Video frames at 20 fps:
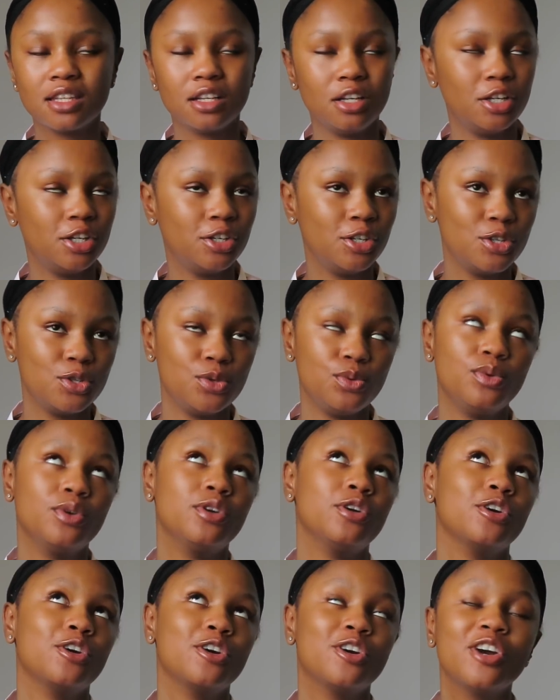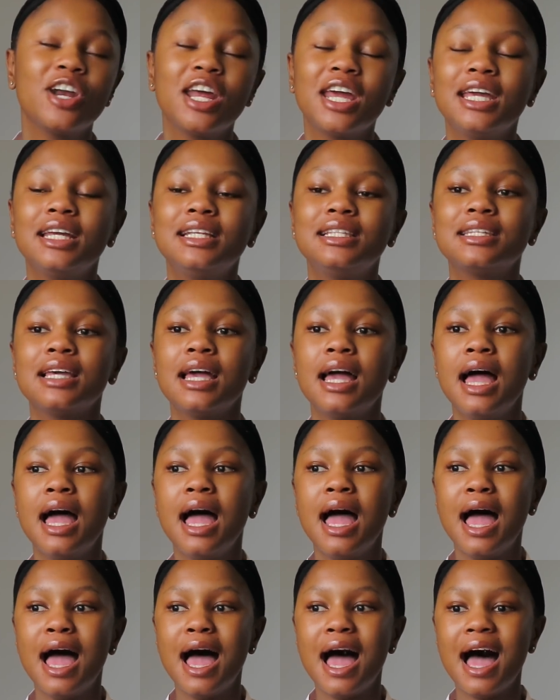The learners were great,
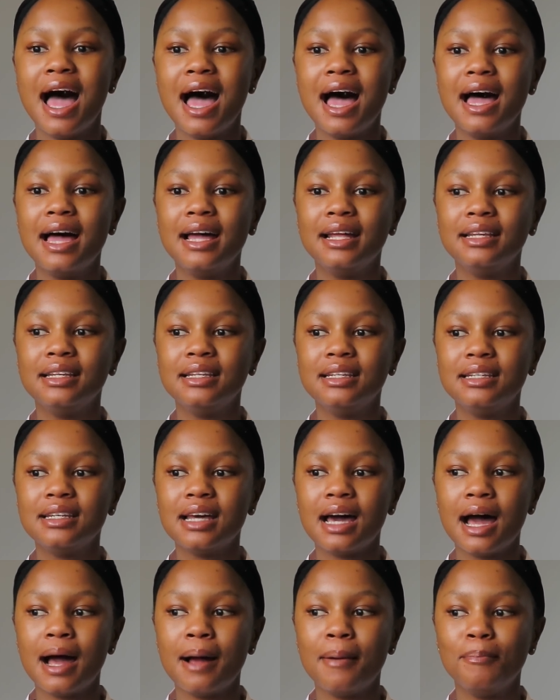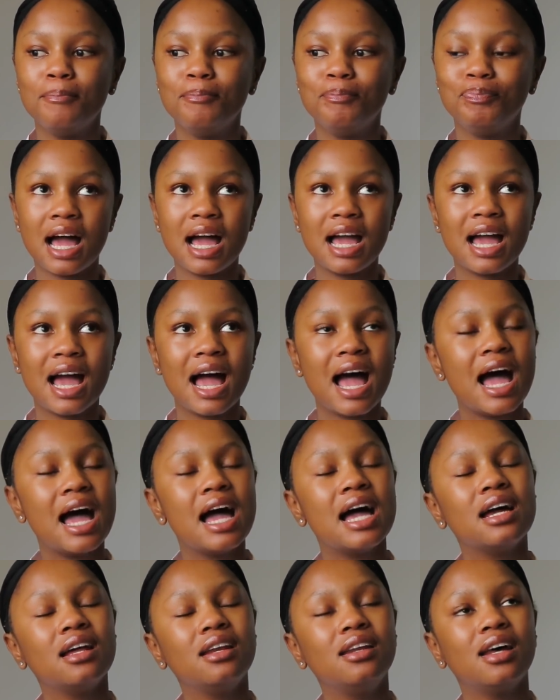and
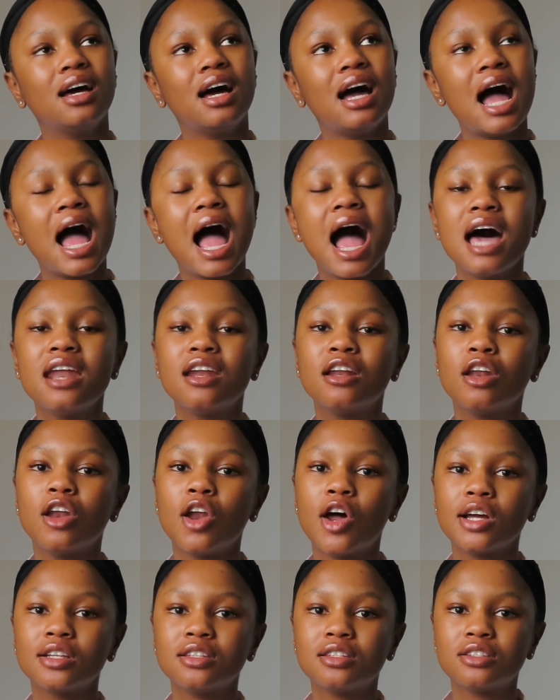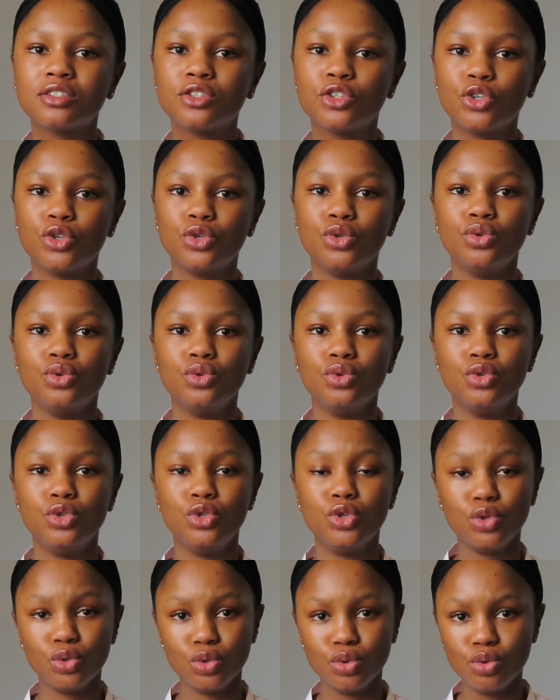I had a lot to
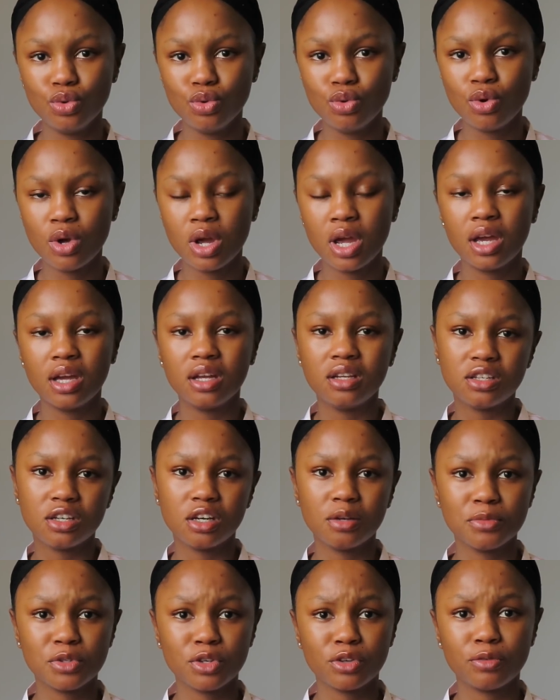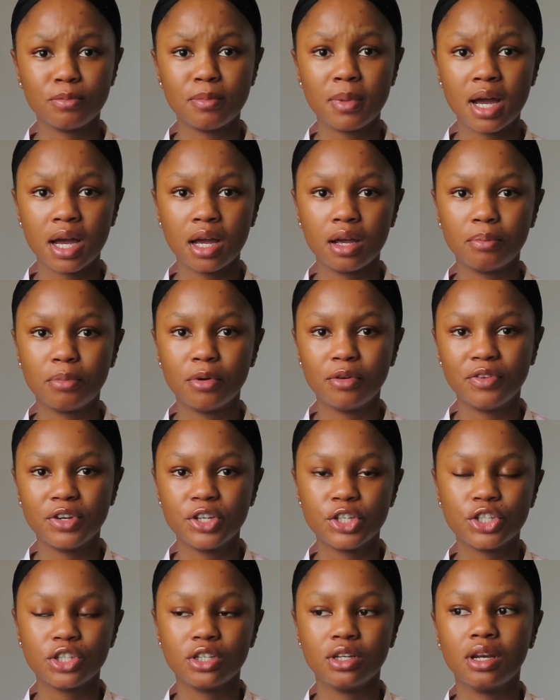do in terms of my
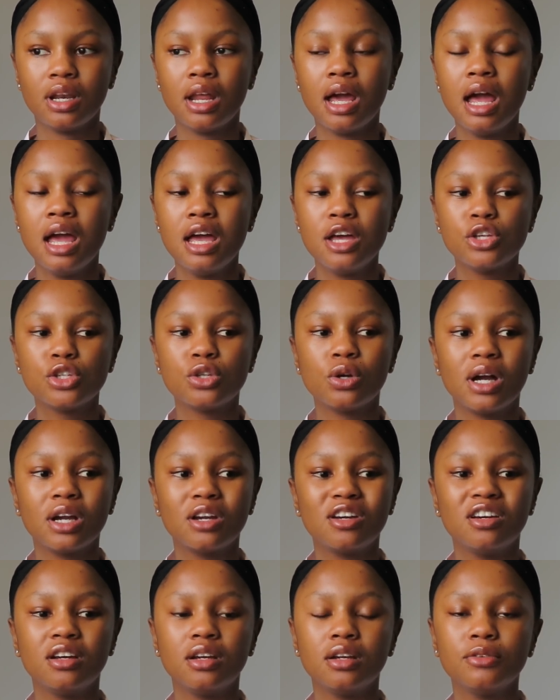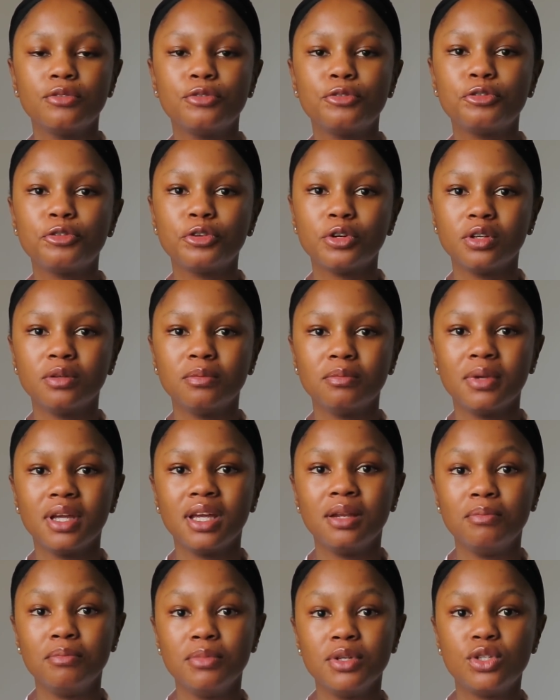profession, so I couldn't film
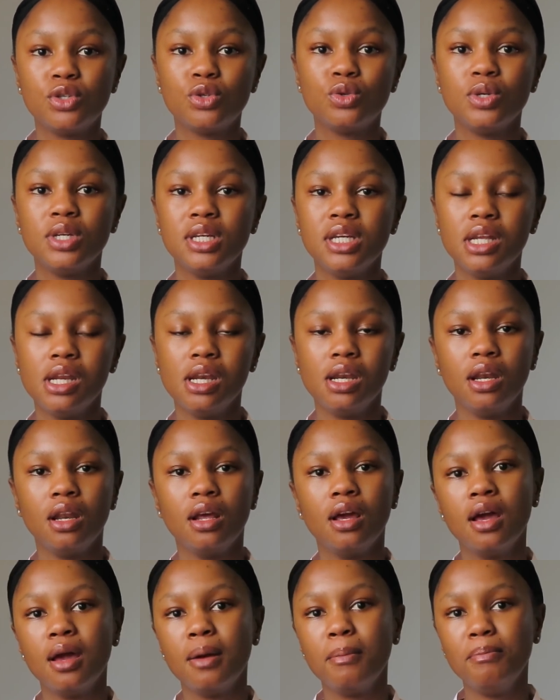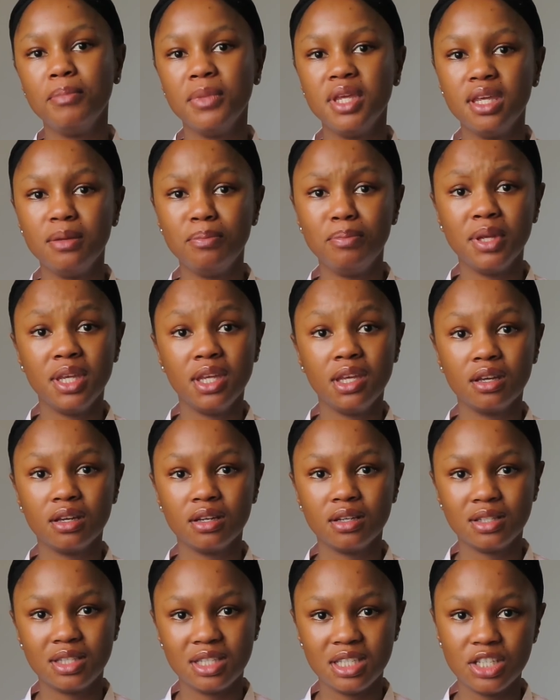in between me being
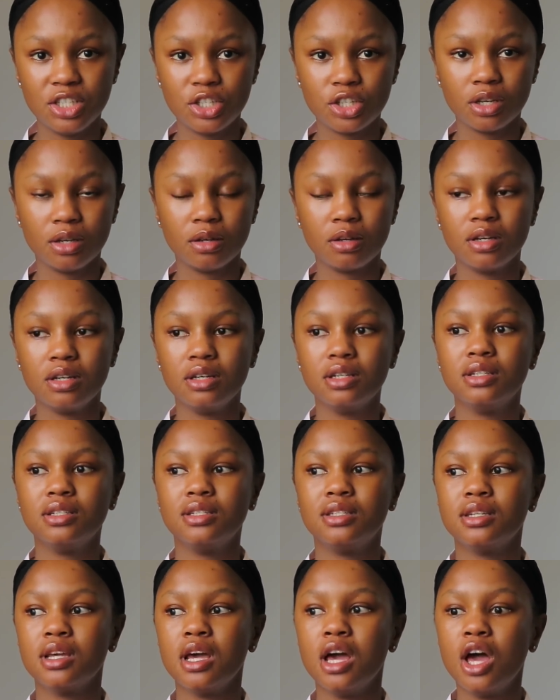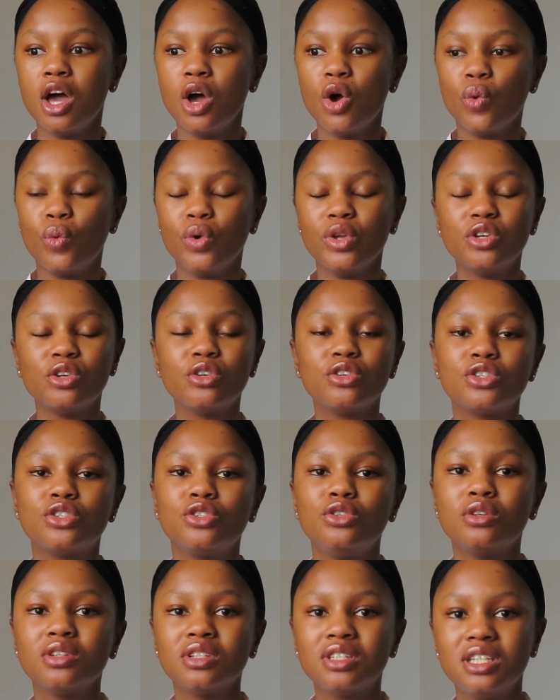a teacher, because when you're a
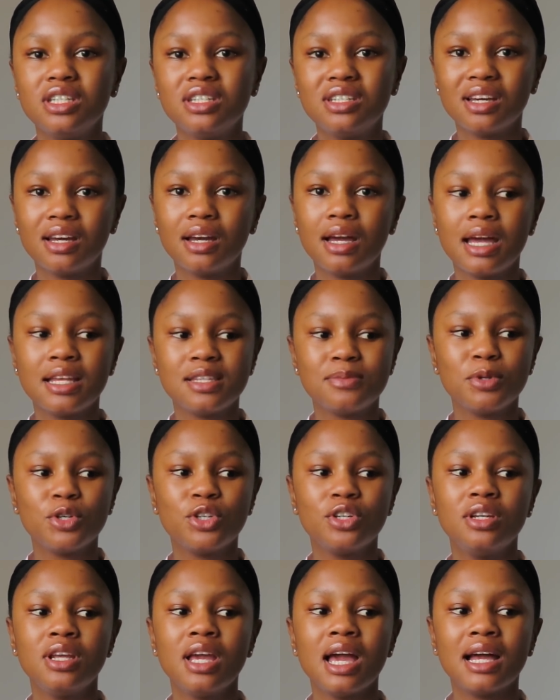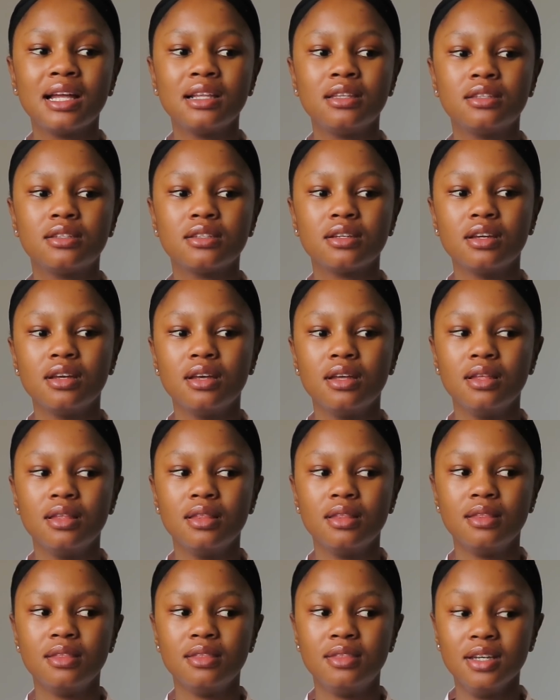student teacher, especially at
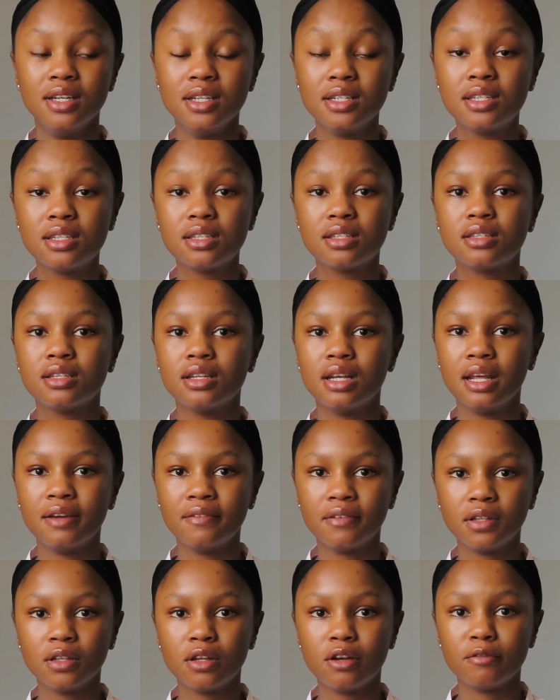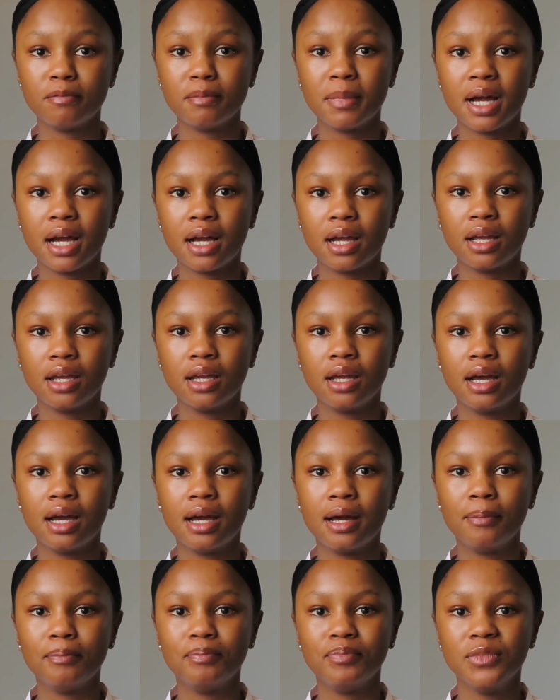this level of my
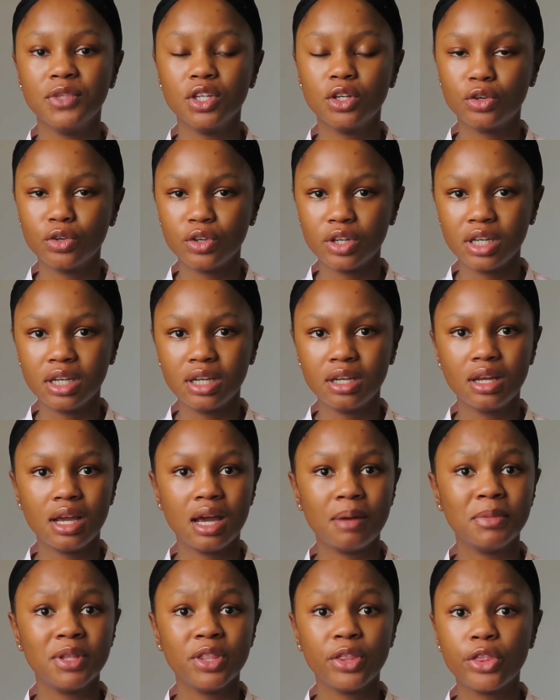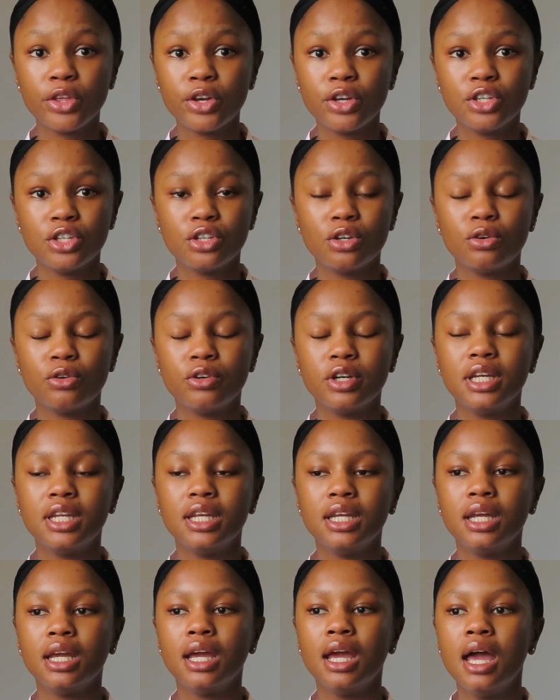degree, I'm in third year
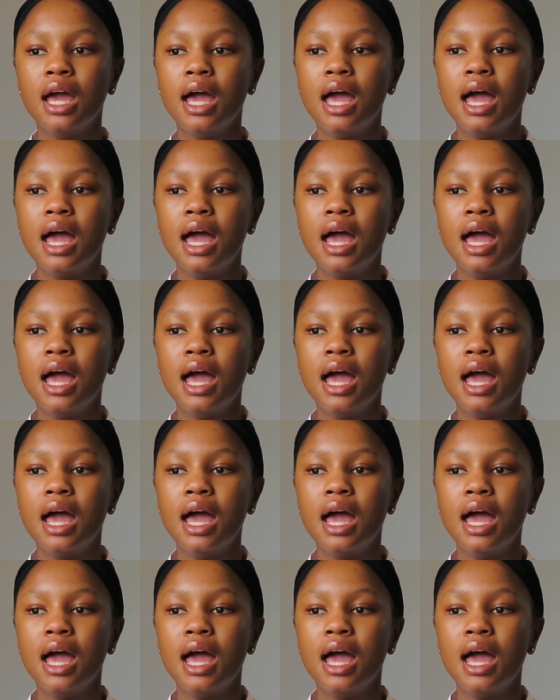already,